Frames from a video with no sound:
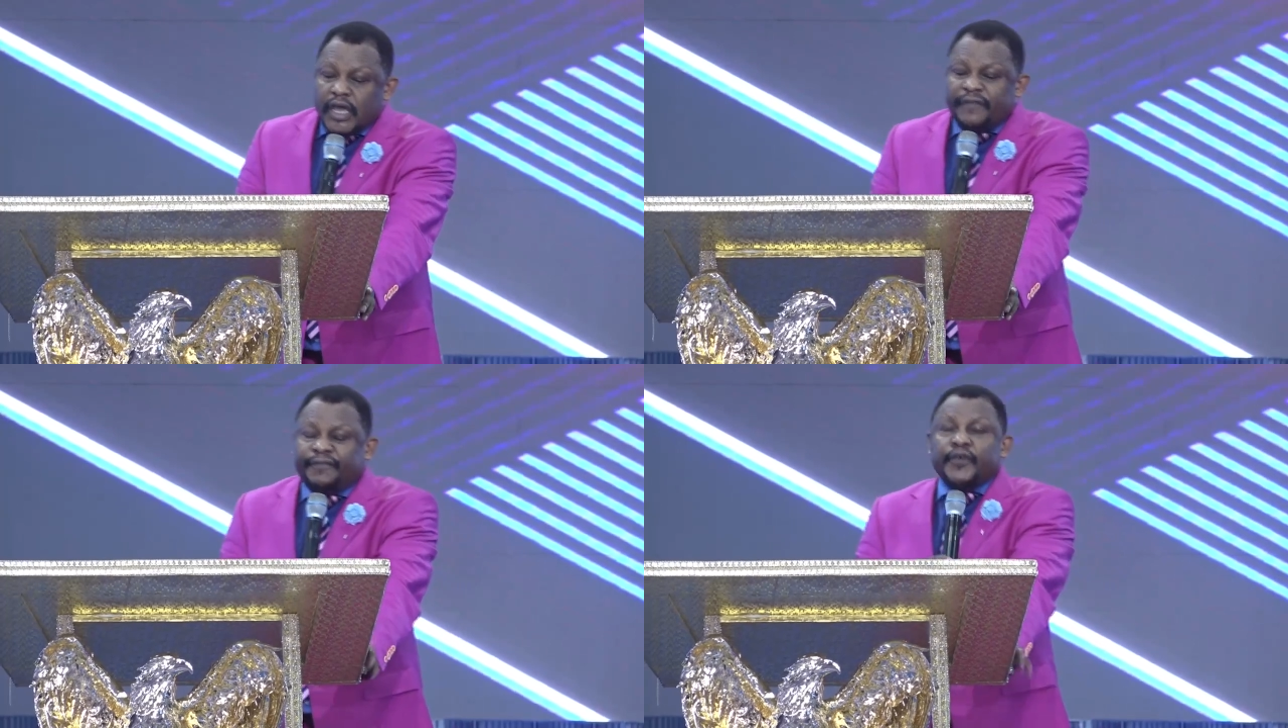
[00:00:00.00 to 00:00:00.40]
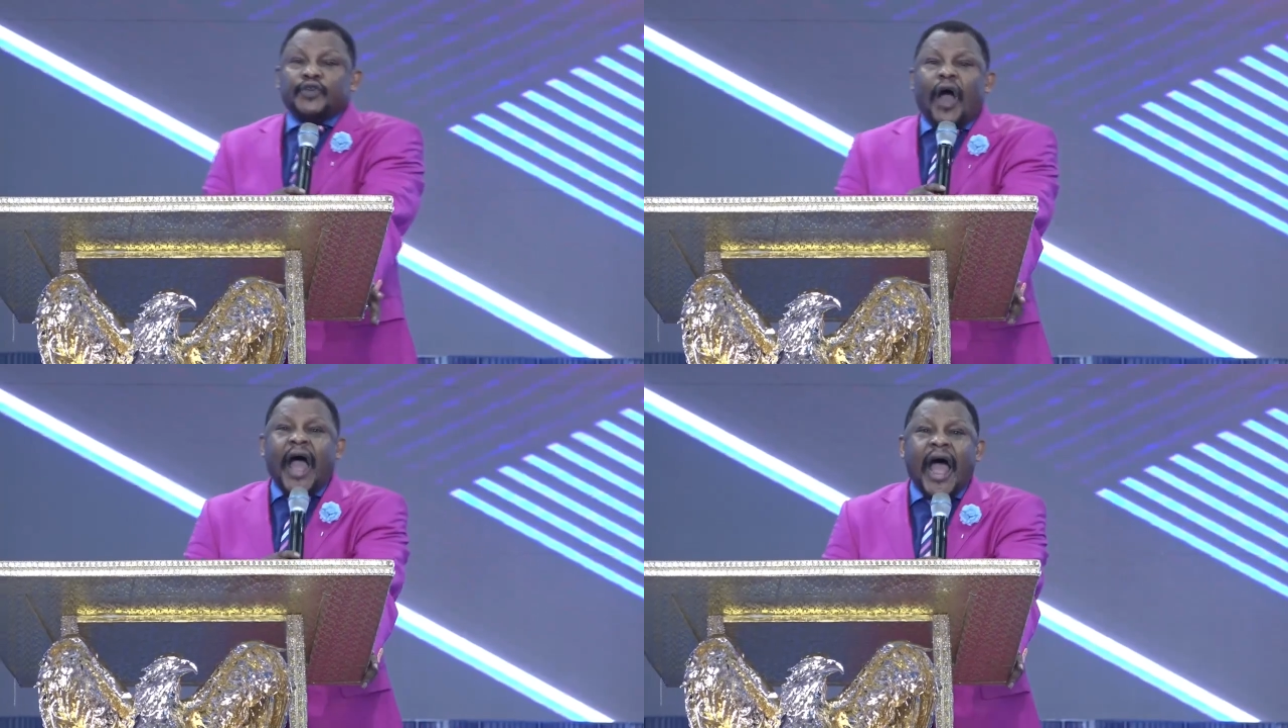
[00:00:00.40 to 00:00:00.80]
If you
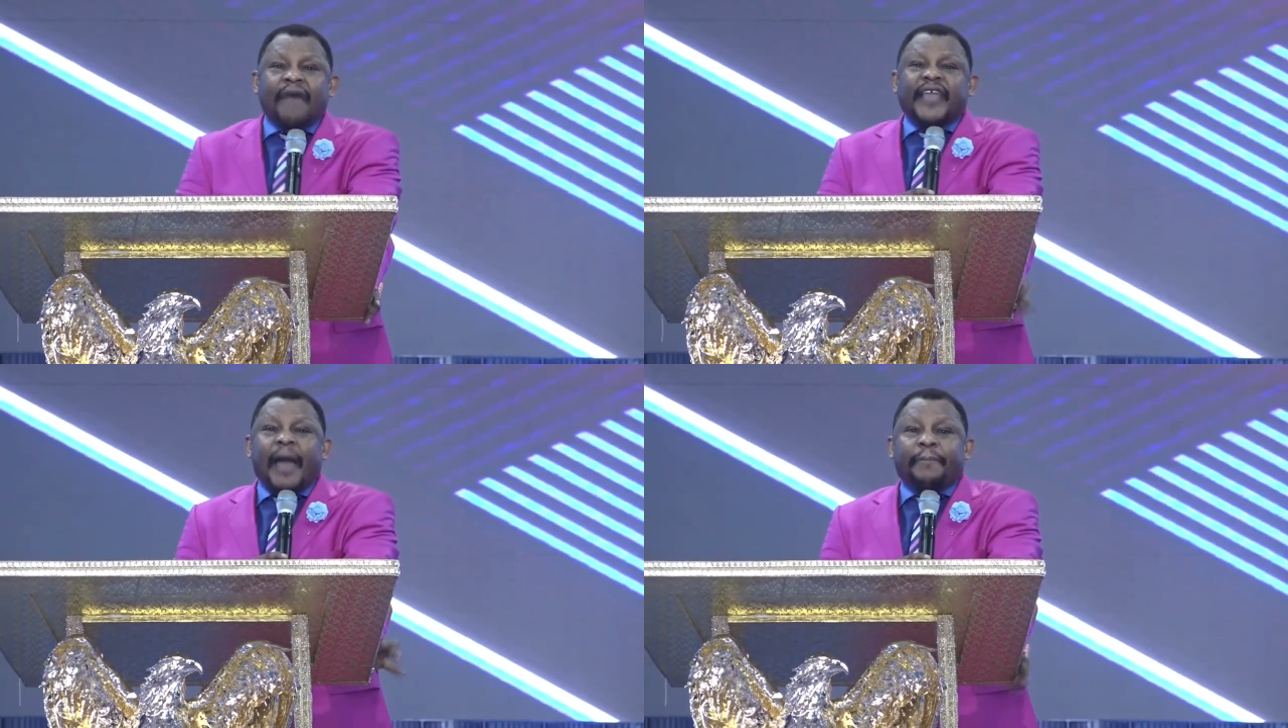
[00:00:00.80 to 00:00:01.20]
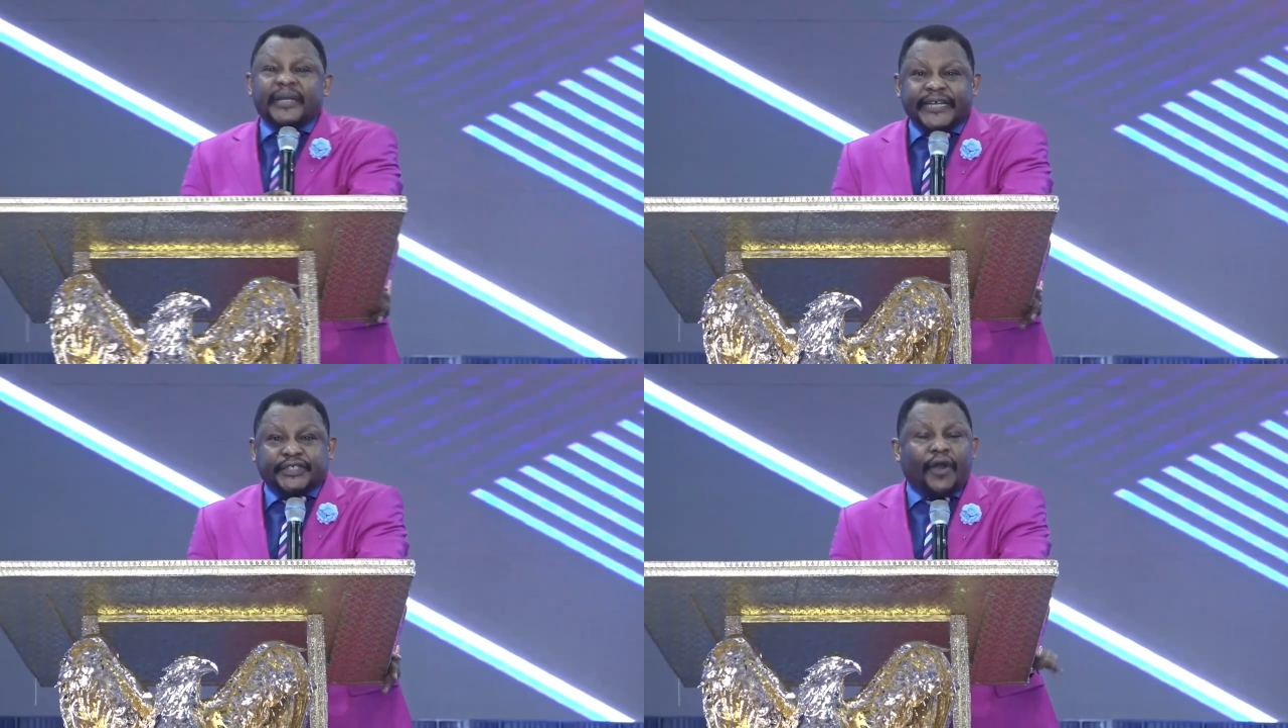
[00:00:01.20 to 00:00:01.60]
don't have the
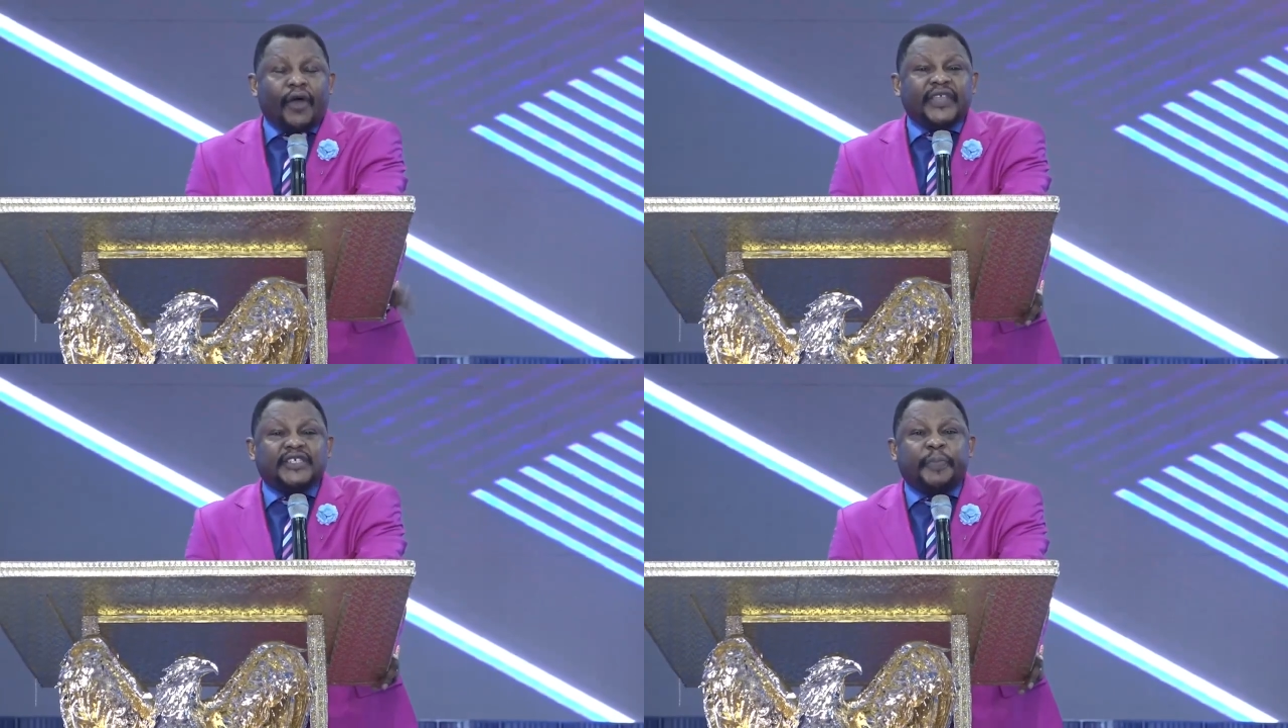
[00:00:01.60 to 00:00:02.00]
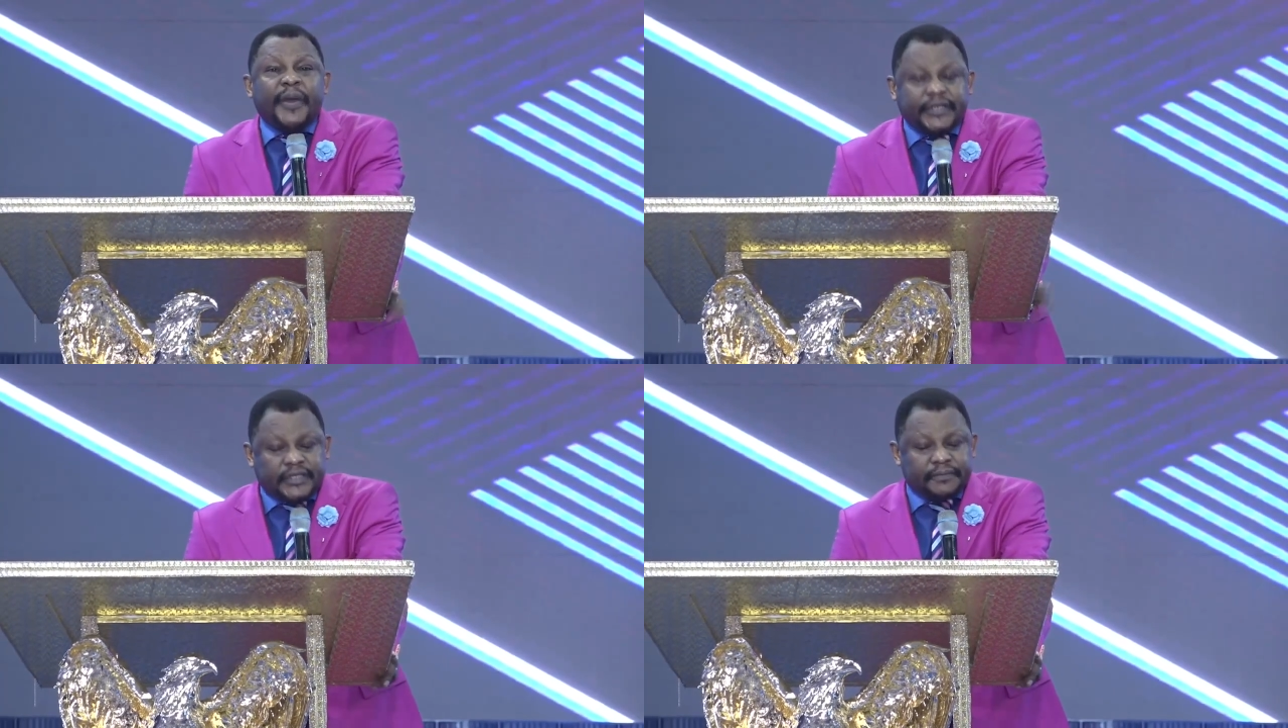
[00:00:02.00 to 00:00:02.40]
habitation of the
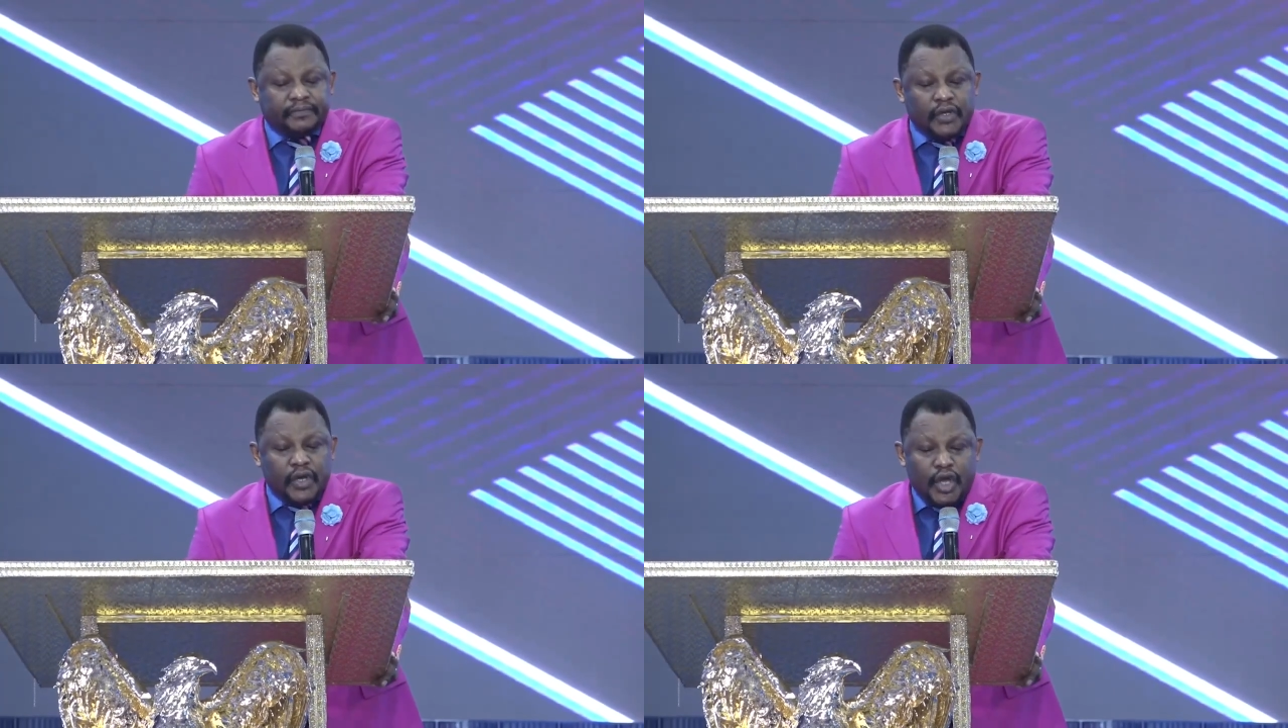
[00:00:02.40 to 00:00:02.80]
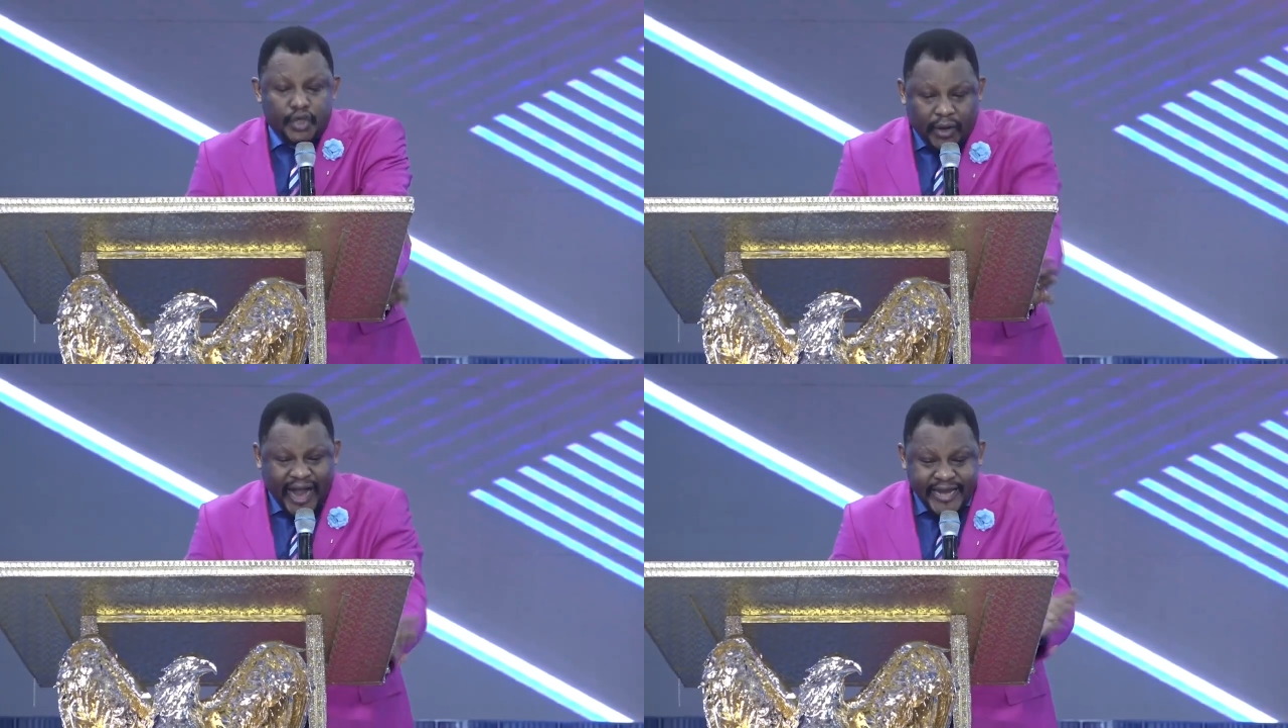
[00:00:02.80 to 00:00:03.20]
Spirit,
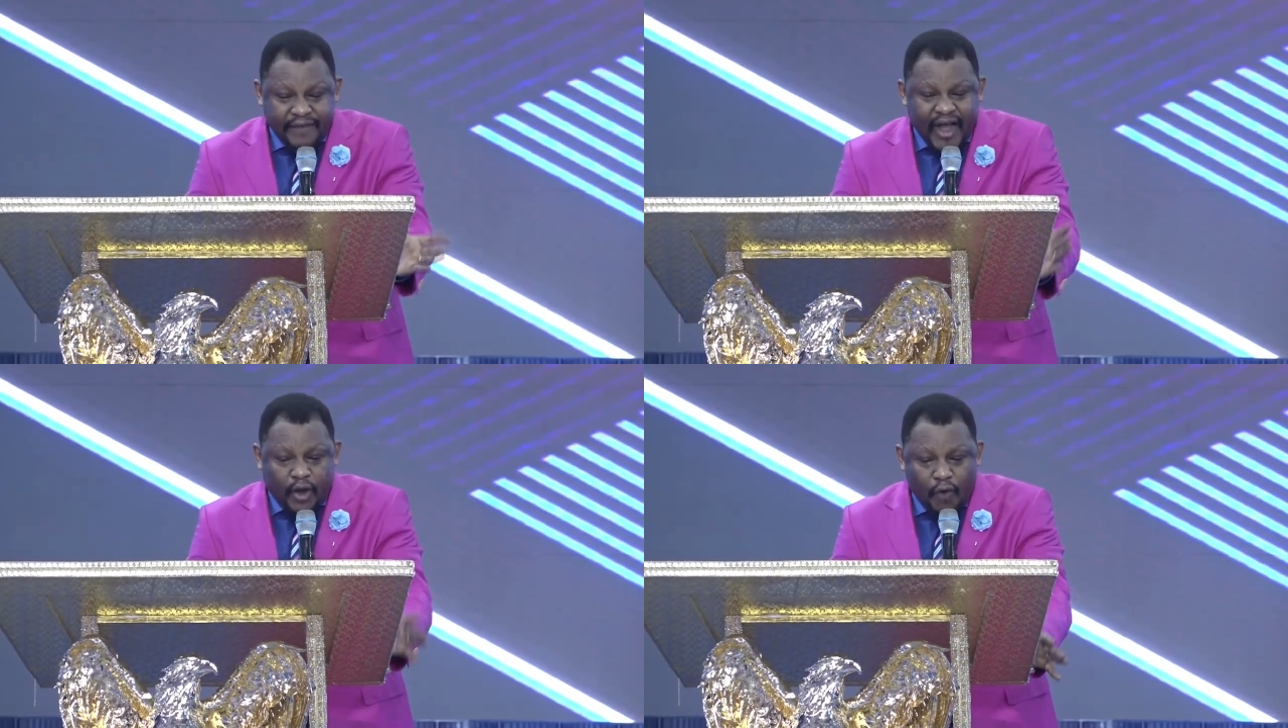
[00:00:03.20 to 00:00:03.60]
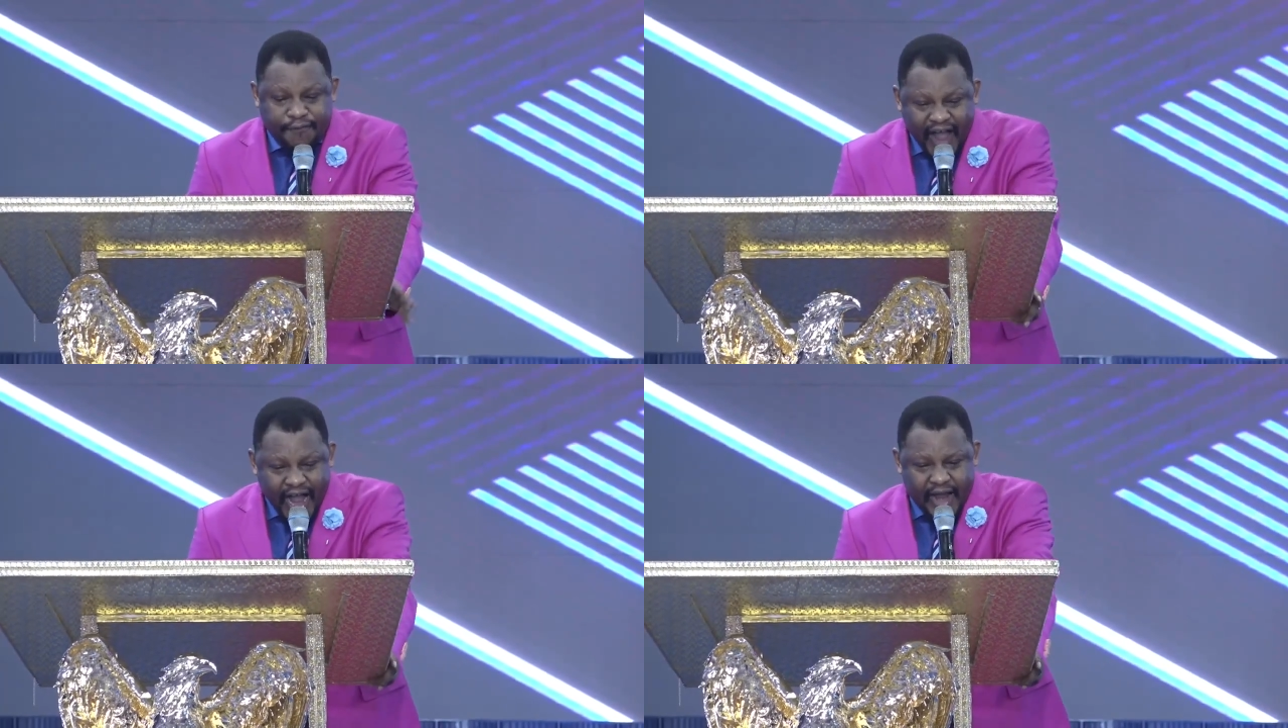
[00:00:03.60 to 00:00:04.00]
you can never go
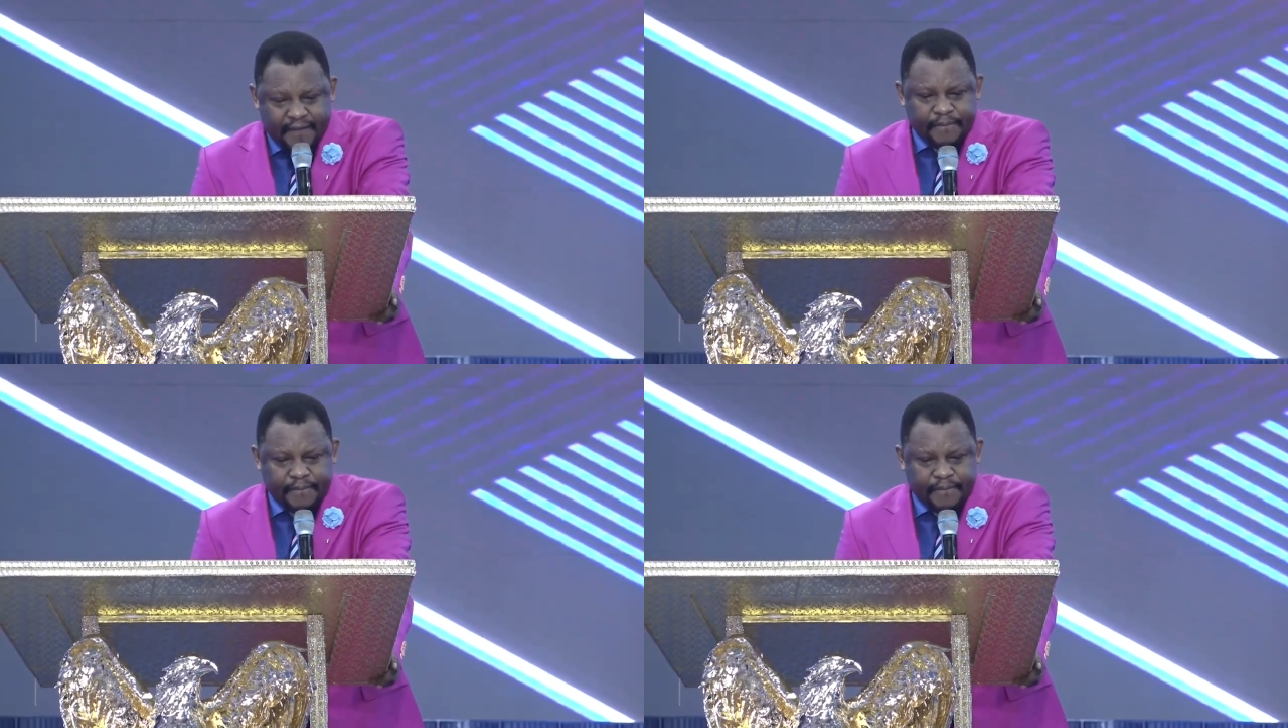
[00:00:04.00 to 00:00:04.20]
far.